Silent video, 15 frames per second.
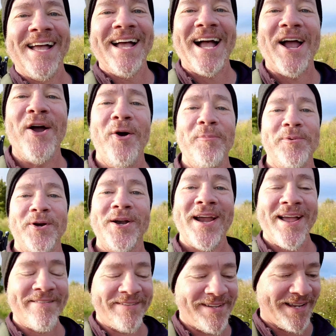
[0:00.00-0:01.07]
I hope you're
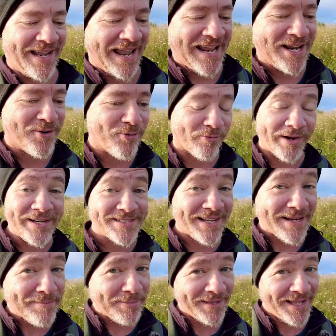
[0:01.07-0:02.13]
having a great
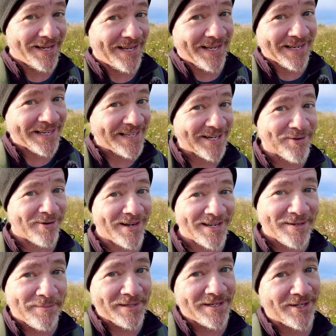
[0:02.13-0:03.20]
time planning and getting ready
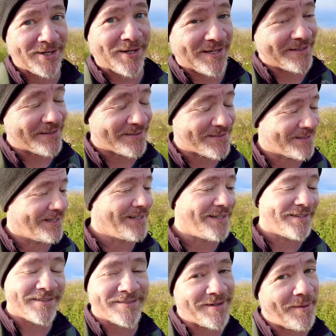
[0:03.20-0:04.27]
to be here, because it
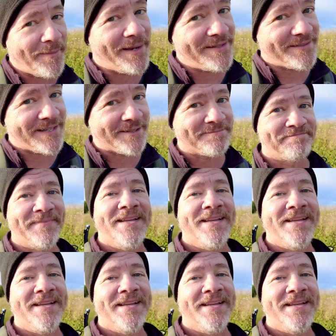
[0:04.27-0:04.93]
is amazing.